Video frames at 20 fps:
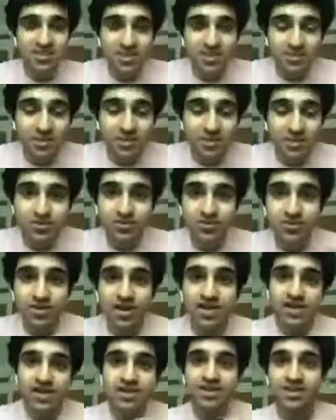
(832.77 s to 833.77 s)
back, so
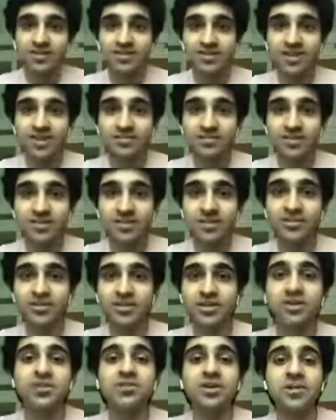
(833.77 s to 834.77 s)
I'll answer that and then we
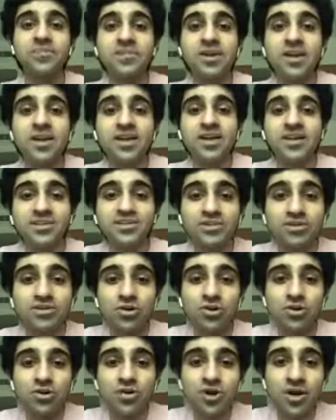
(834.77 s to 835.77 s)
can. Okay.
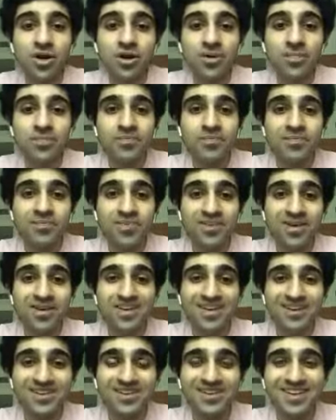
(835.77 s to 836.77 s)
So
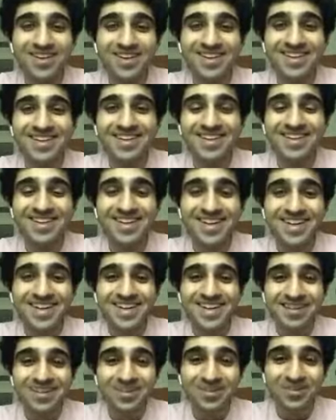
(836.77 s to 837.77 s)
okay.
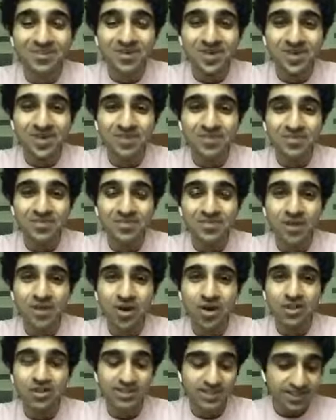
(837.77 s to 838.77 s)
So
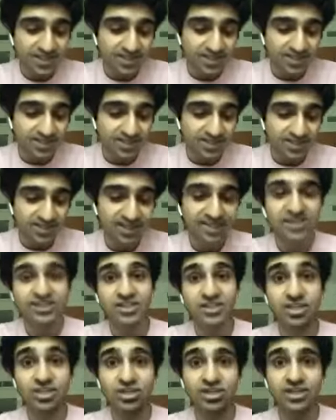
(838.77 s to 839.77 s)
honestly, the thing is,
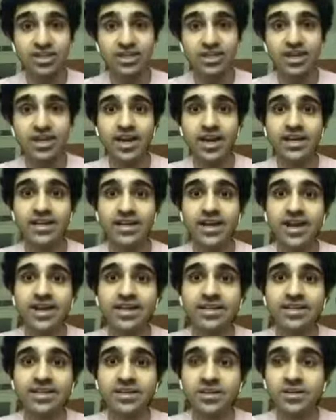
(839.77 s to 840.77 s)
initially
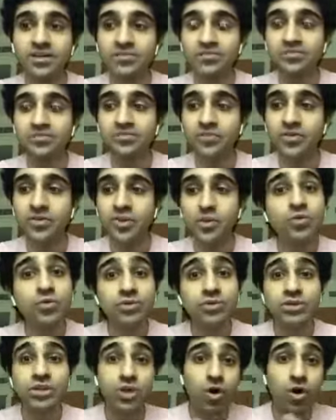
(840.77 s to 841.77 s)
I knew it
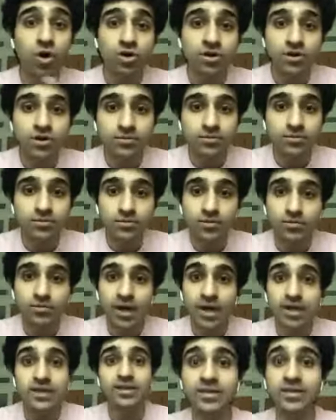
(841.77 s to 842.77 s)
was a long
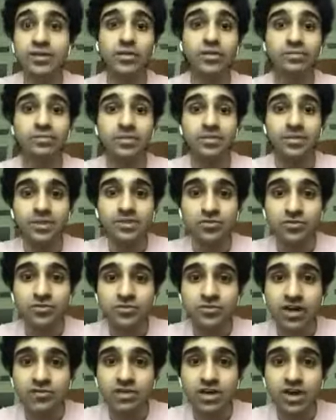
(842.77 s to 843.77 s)
path. I MBBS was
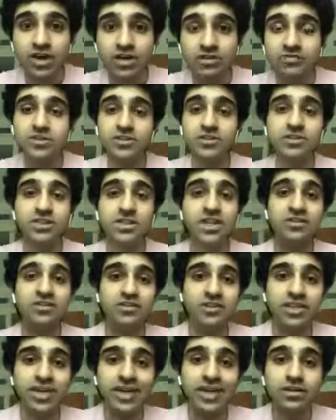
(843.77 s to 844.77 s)
5.5 years, and
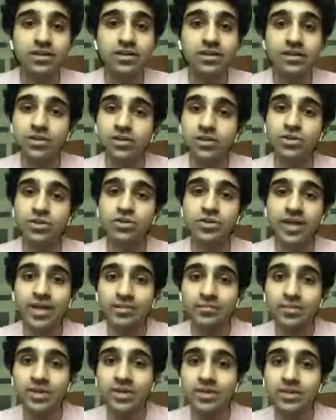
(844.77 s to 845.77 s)
after that, your
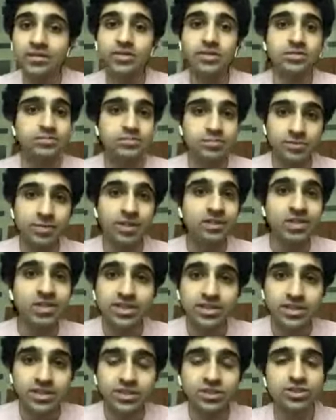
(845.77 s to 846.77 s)
MD or
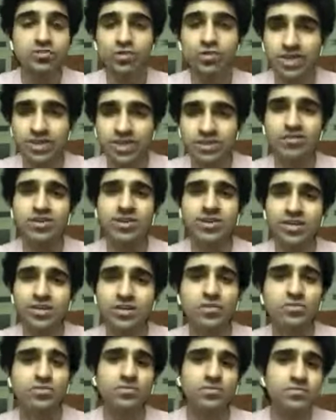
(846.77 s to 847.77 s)
specialization would take 3
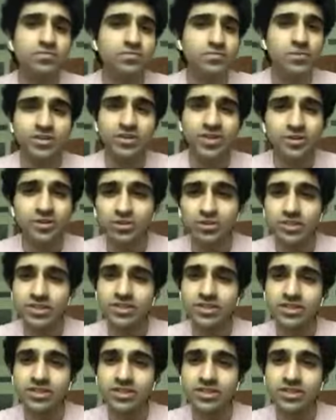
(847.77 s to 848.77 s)
to
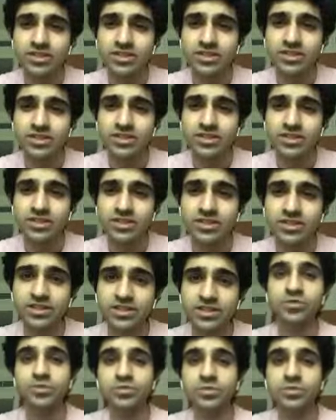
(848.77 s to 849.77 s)
6 years, depending on whether you
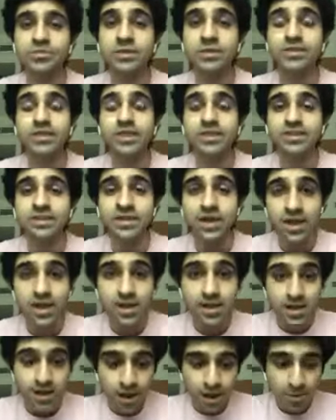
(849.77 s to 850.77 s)
want to super specialize.
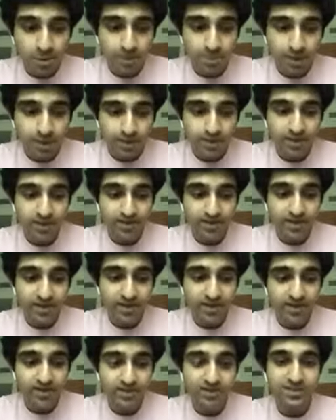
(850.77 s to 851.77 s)
But the
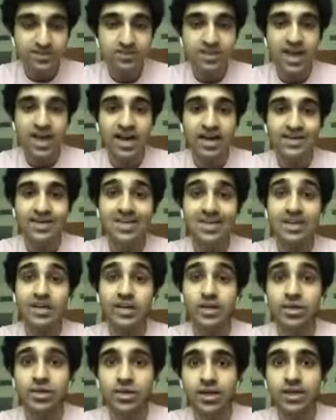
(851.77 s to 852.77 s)
thing is, I didn't
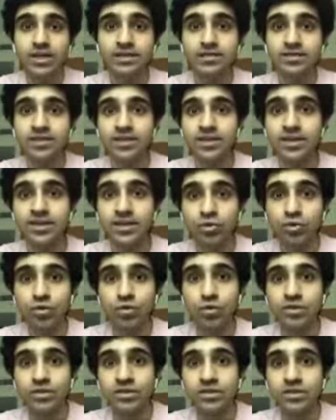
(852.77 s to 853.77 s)
realize that it
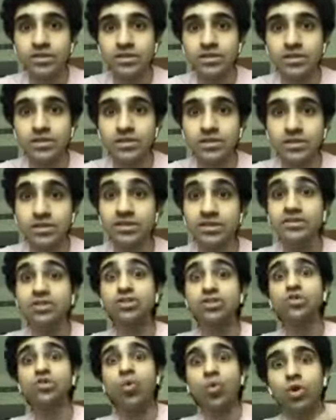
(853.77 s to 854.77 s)
would be
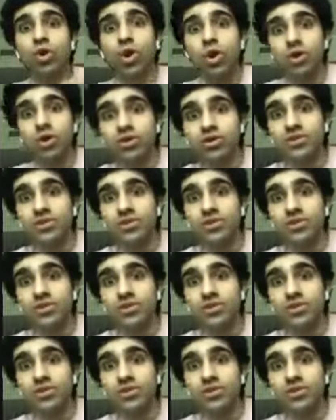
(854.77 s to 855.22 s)
so long,